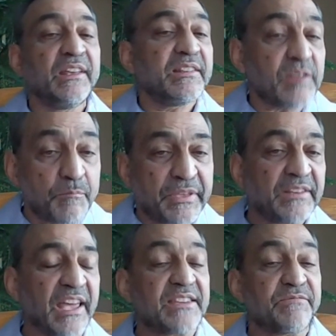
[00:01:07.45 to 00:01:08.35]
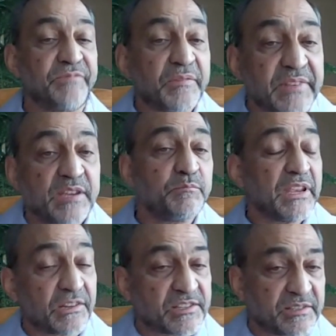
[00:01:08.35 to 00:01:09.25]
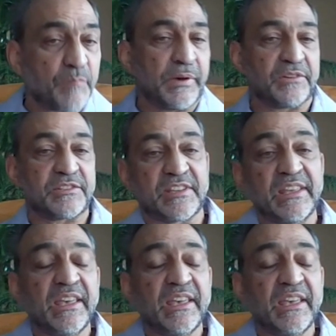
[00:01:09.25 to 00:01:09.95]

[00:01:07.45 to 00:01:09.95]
something like 15 meter step outs.